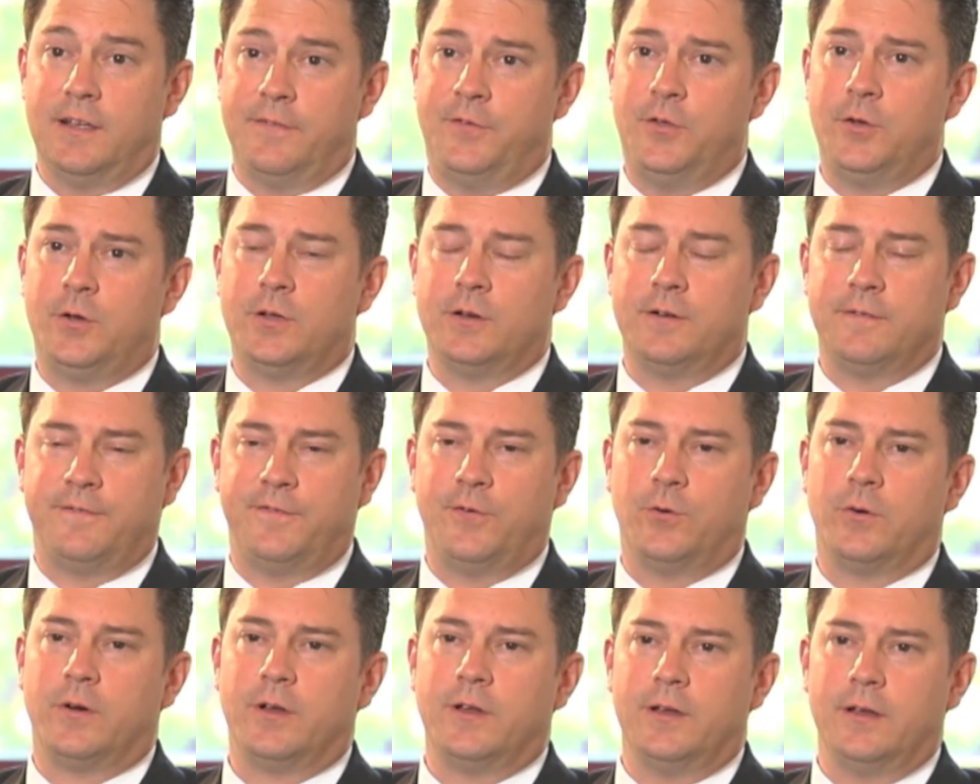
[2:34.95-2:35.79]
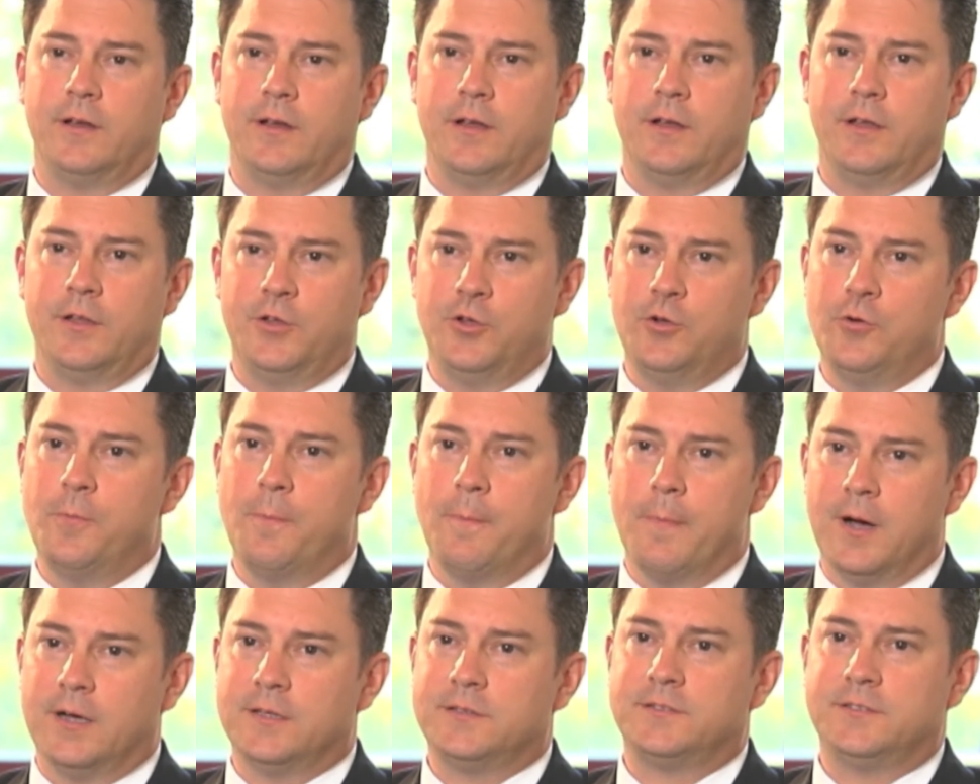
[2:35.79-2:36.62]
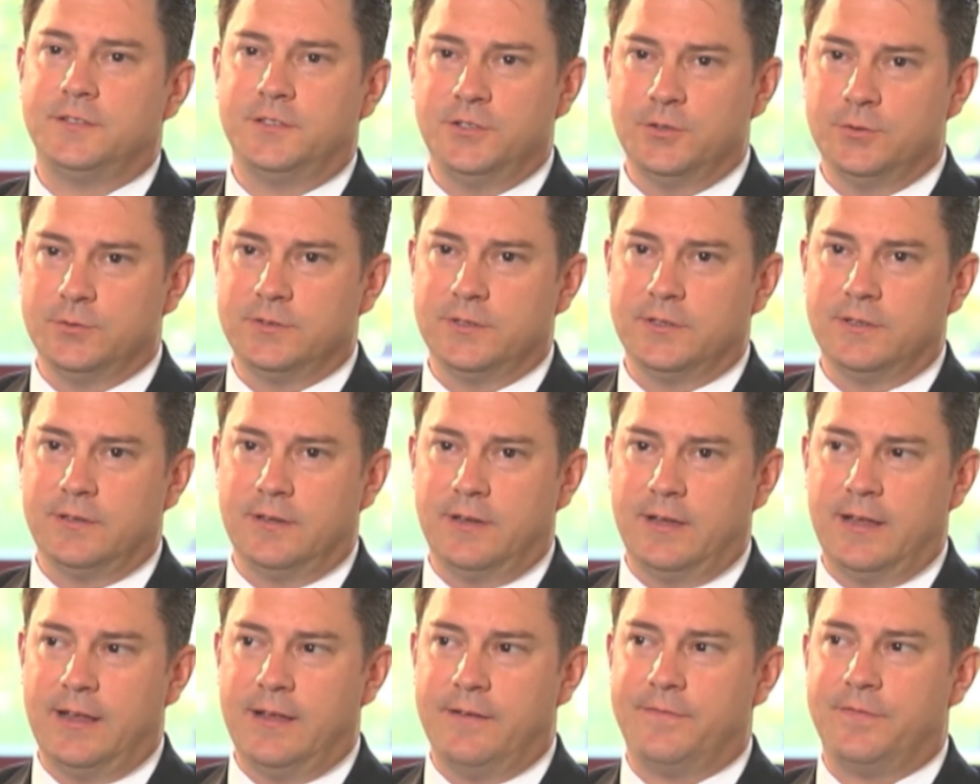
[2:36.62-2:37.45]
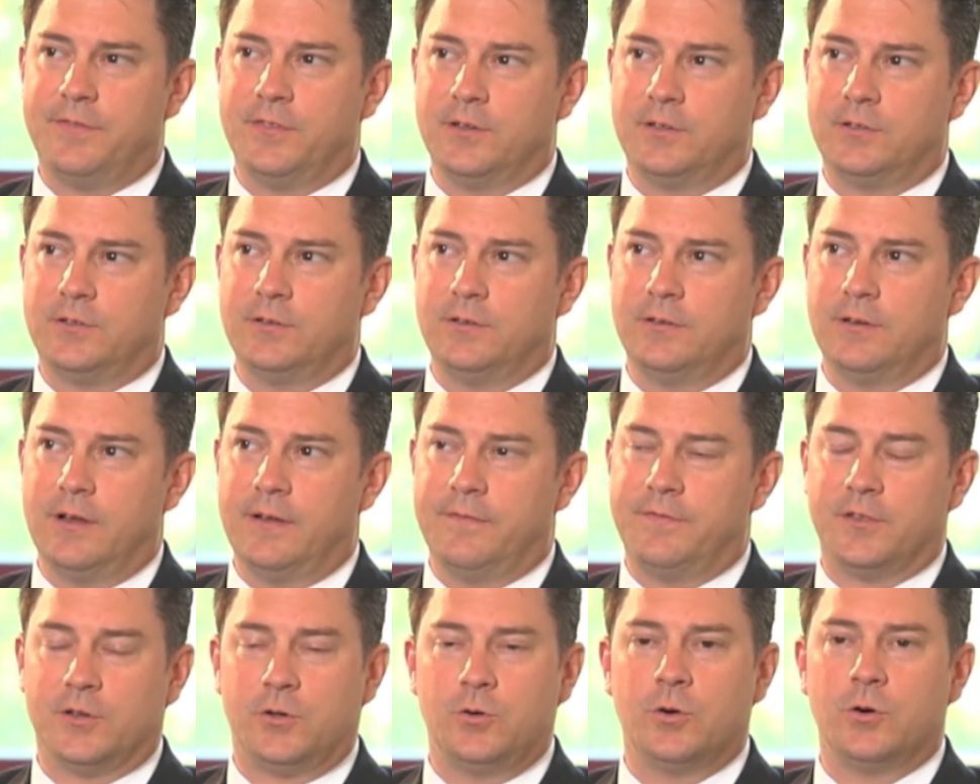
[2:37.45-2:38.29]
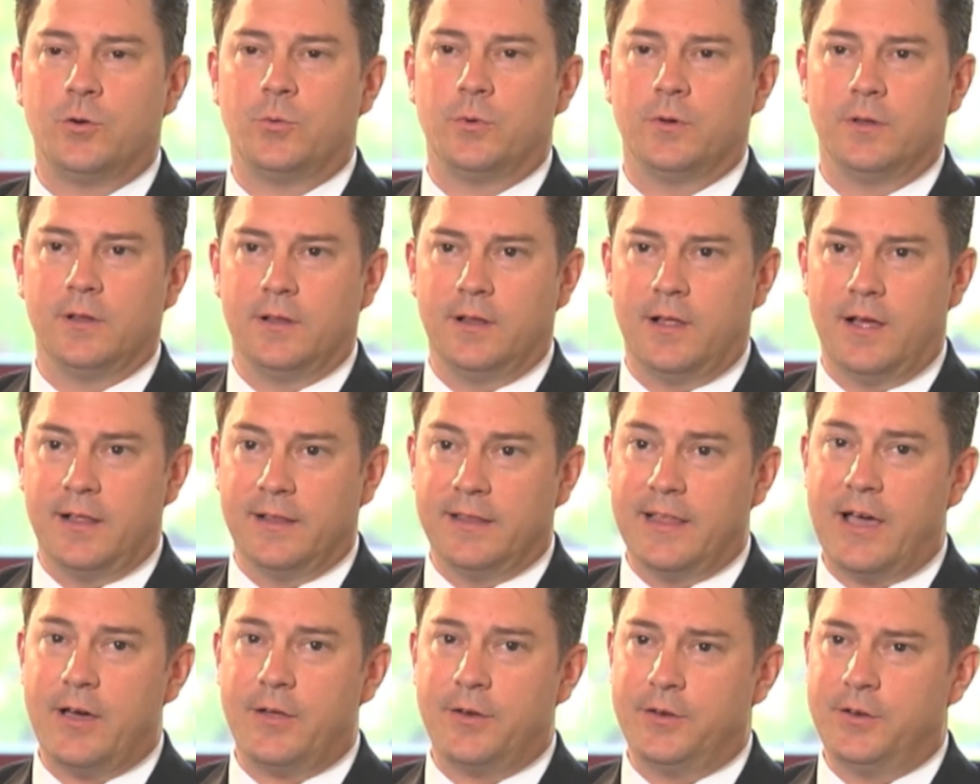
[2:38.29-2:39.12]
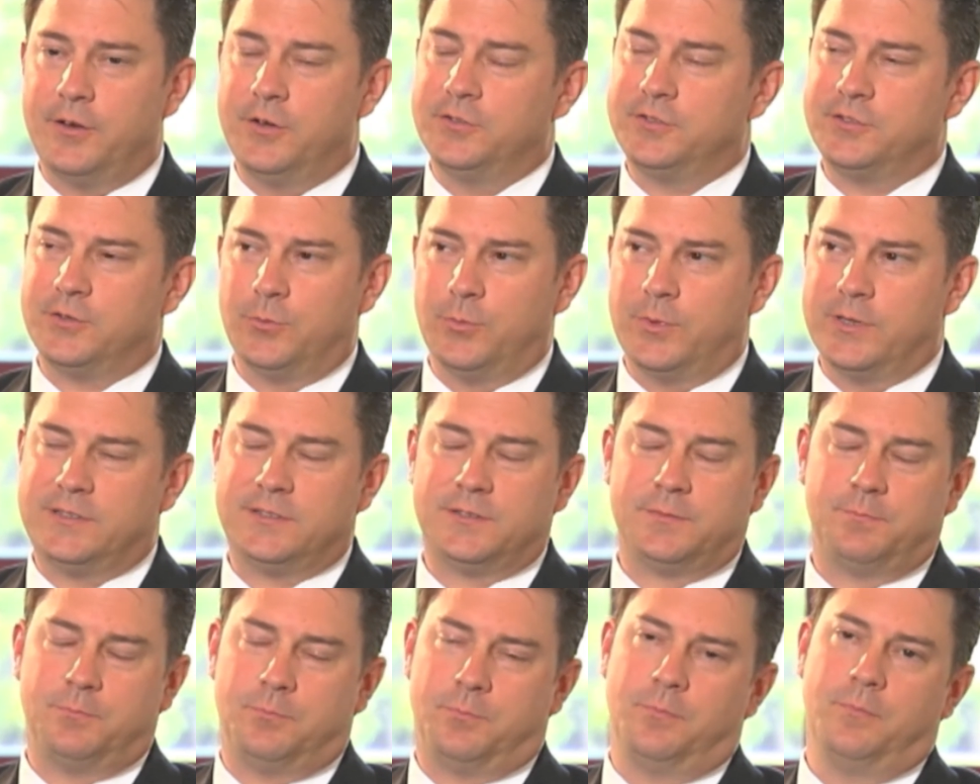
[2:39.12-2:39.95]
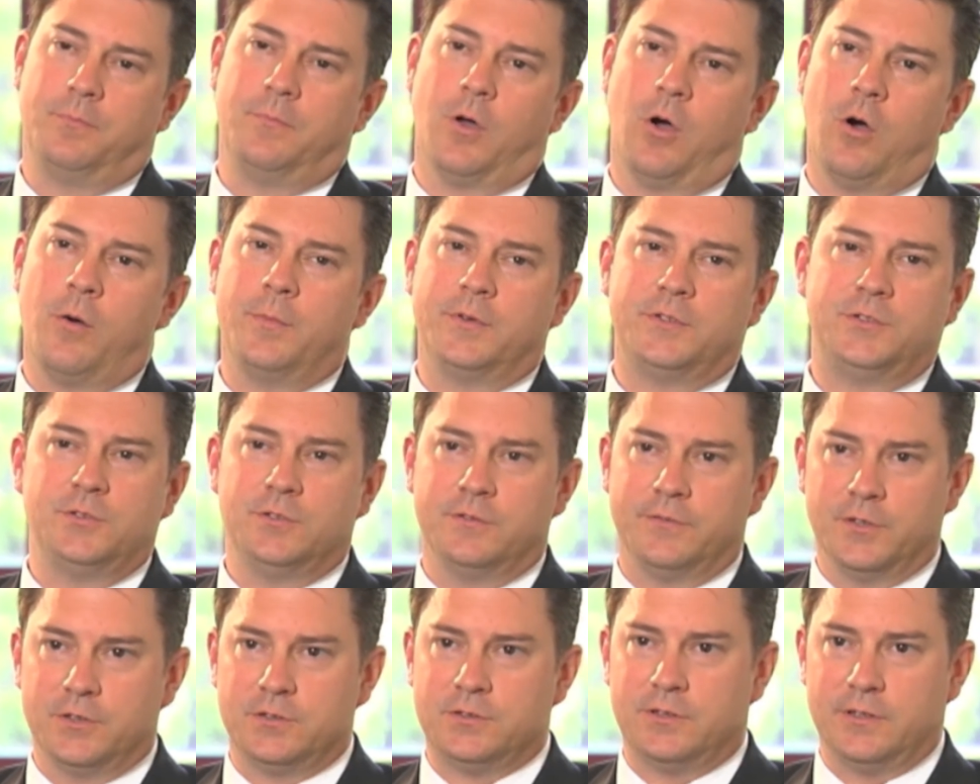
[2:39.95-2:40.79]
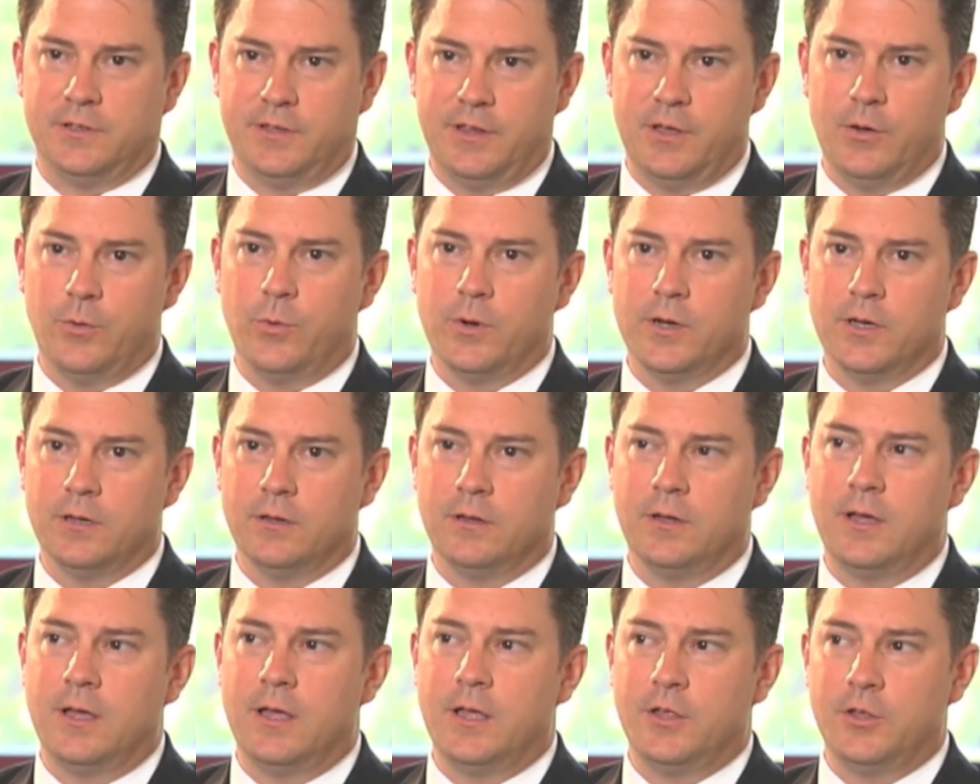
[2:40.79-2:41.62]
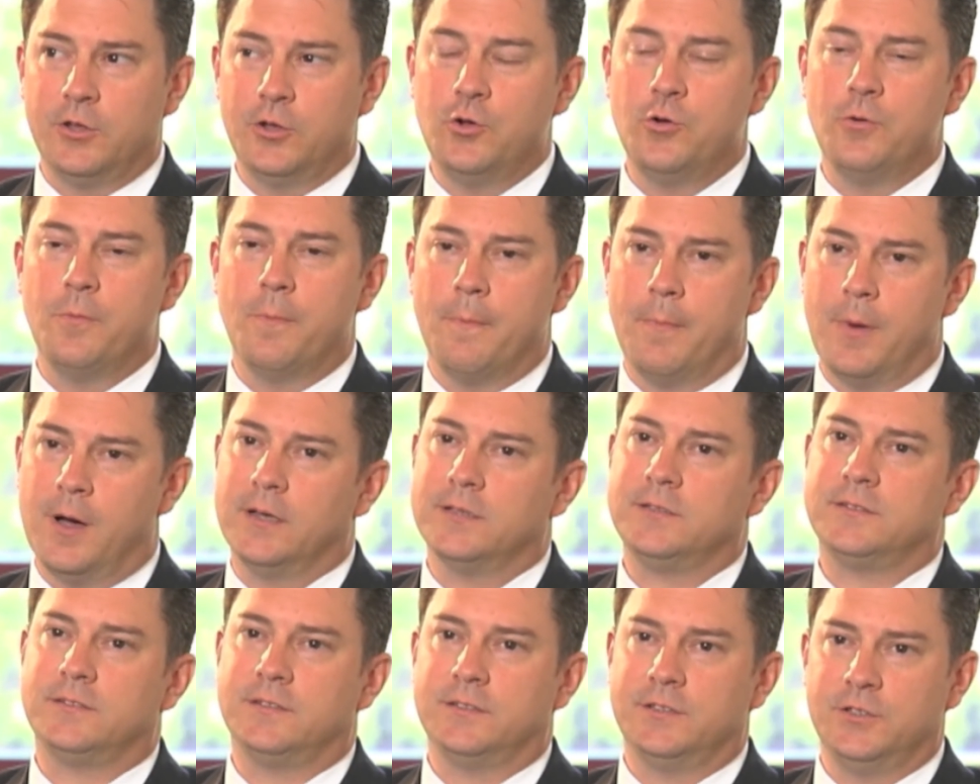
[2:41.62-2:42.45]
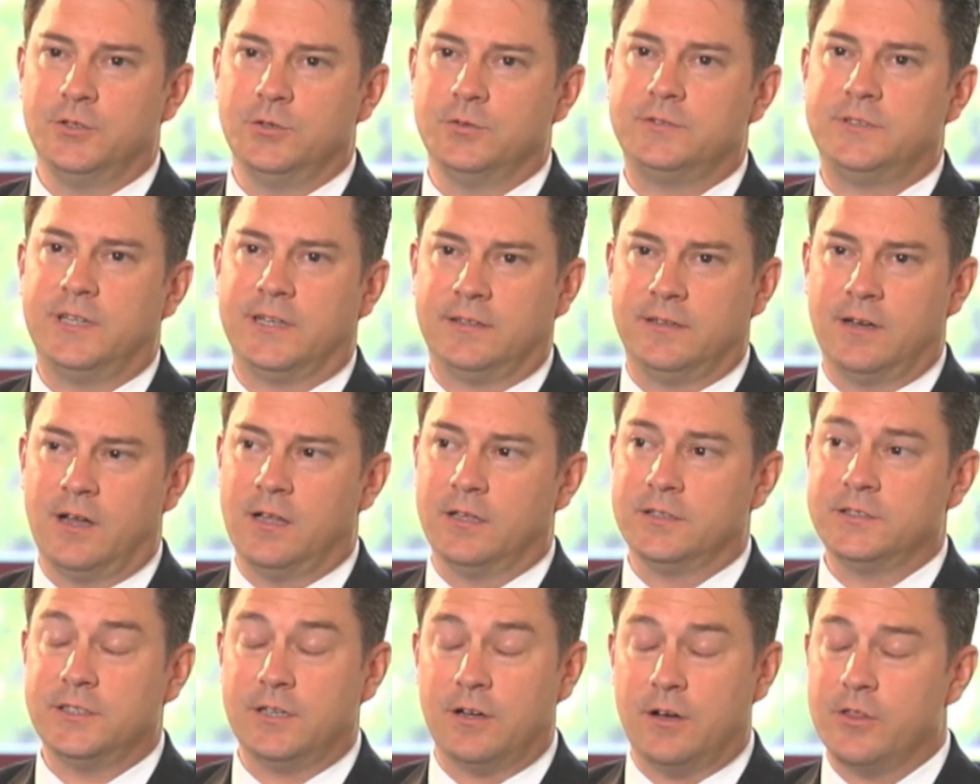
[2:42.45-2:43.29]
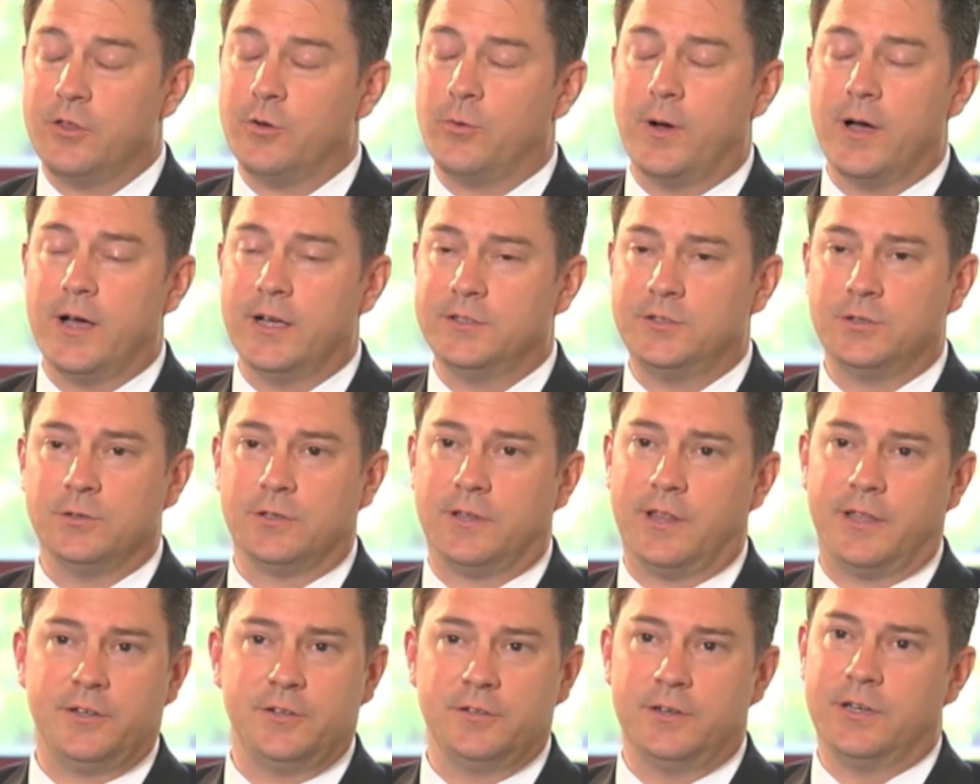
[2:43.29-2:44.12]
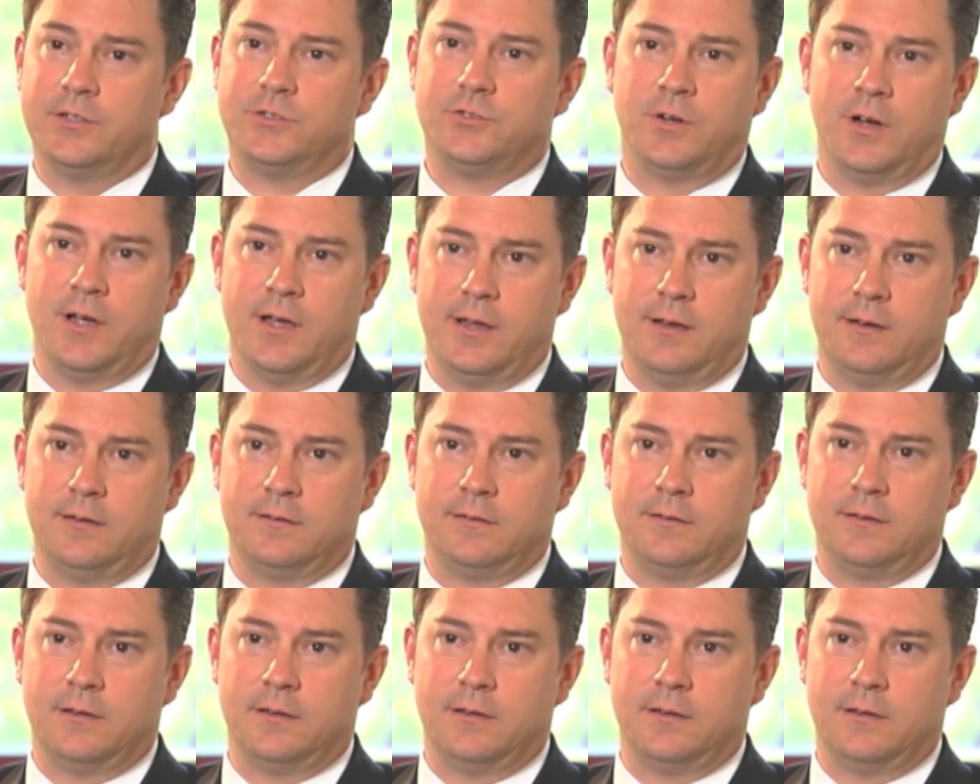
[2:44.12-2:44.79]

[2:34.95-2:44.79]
If you can afford it, you must use it. If the court will allow you to use it, which almost universally they will, you must use technology. Otherwise, you look like you're not trying.